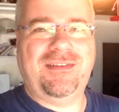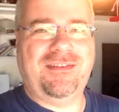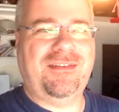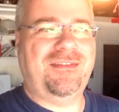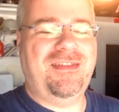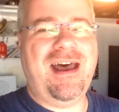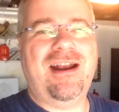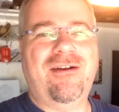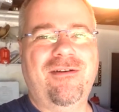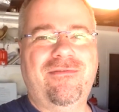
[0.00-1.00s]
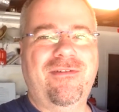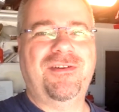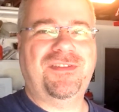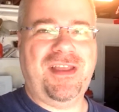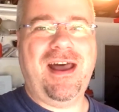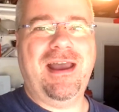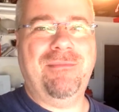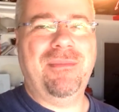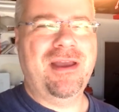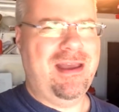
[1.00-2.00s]
This is not her first
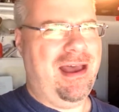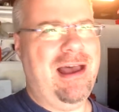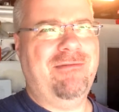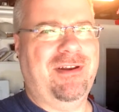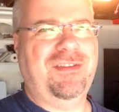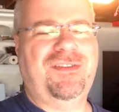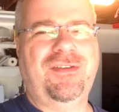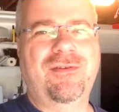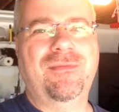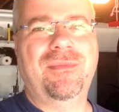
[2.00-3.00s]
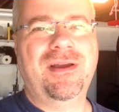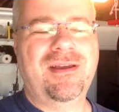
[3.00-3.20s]
time, I would assume,